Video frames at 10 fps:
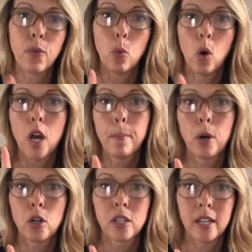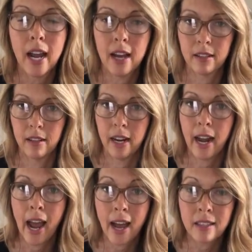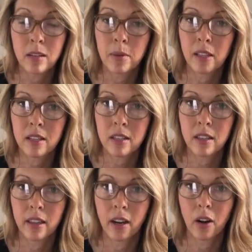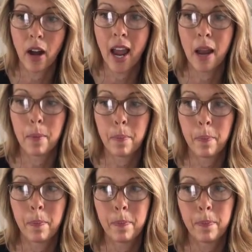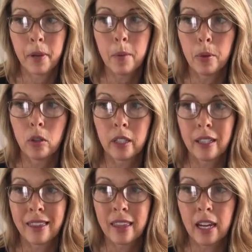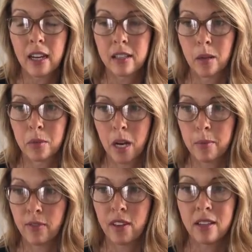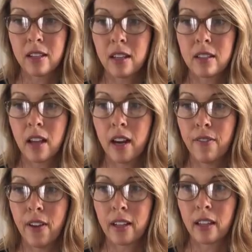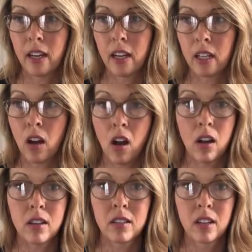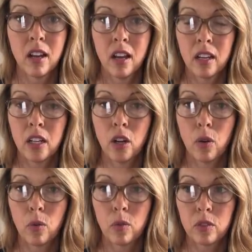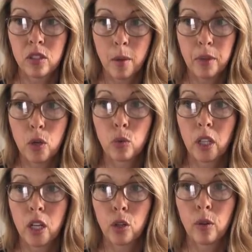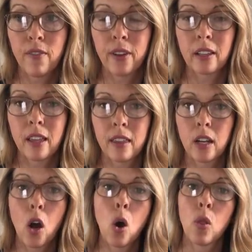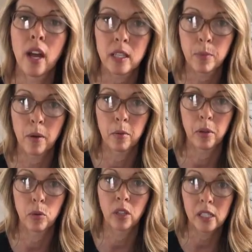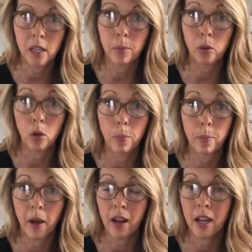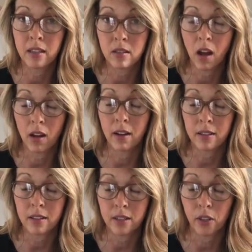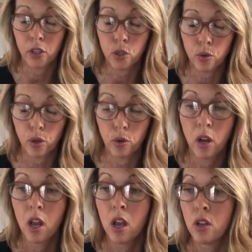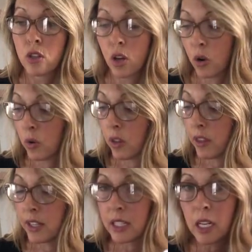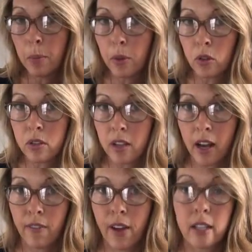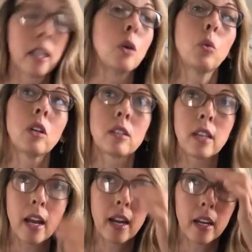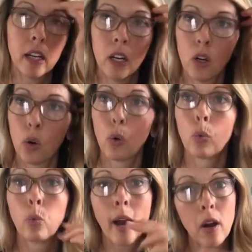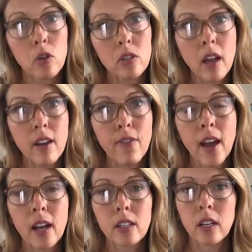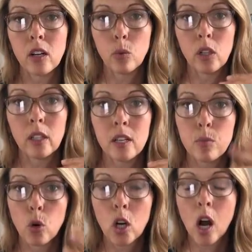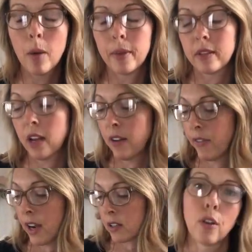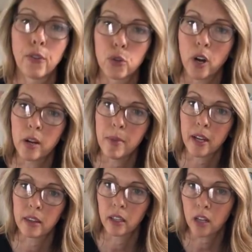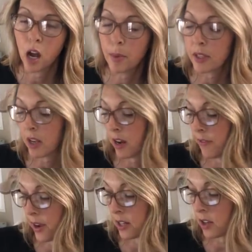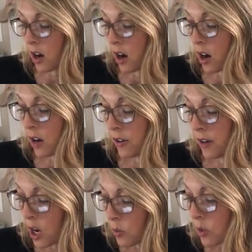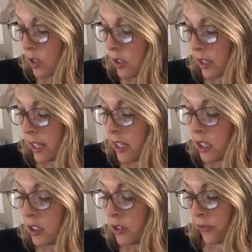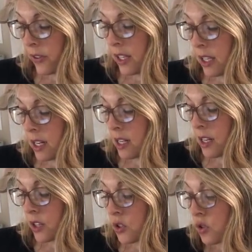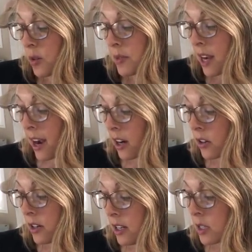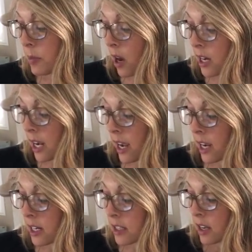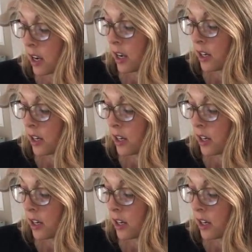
if one person has it, it has to be listed there. And people think sometimes if they see a side effect that it caused, you know, something really horrific, they think, oh, that's probably really typical, but it's not necessarily true. So the typical side effects, and it will say rare side effects, and it will list more common side effects. So for Triumeq, the common side effects are general ill feeling, extreme tiredness, body aches,